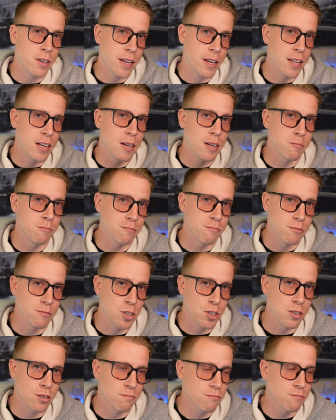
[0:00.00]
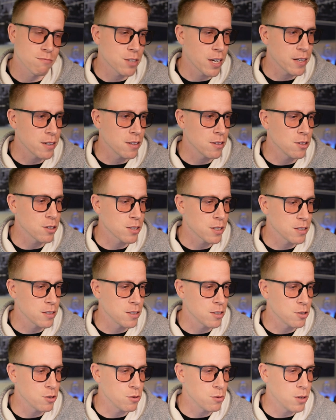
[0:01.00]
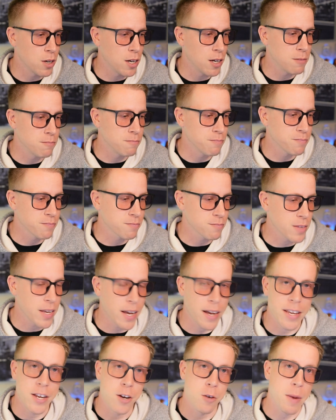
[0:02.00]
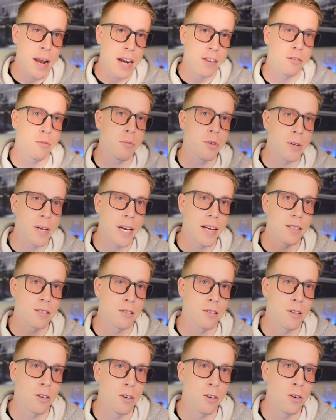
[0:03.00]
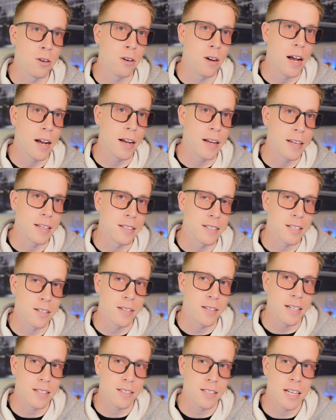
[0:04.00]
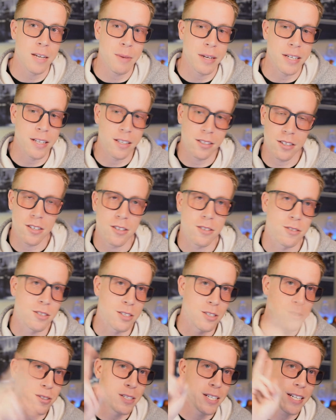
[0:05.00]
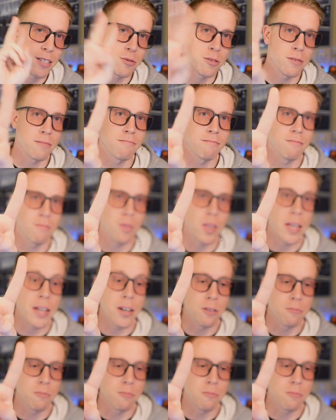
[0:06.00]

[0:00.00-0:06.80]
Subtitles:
and I'm just kind of looking to hear back from you guys. So until next time, I guess I'll see you in the next one. Later.